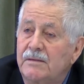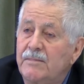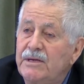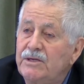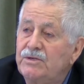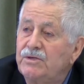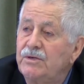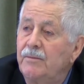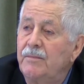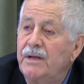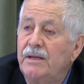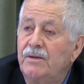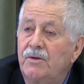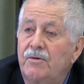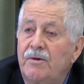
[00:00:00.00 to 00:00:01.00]
the
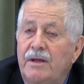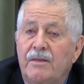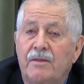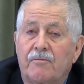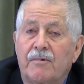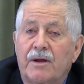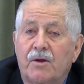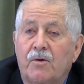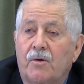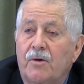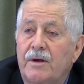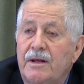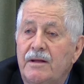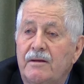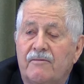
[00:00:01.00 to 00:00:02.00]
midshipman doing the
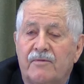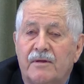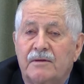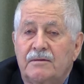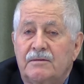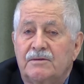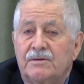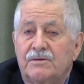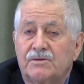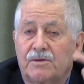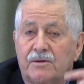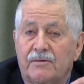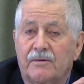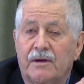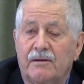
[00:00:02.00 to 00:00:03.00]
recording of the
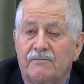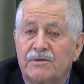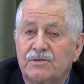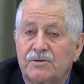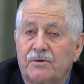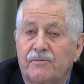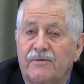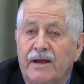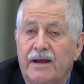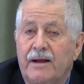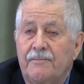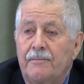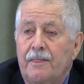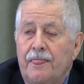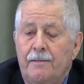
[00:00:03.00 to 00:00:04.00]
of the survey.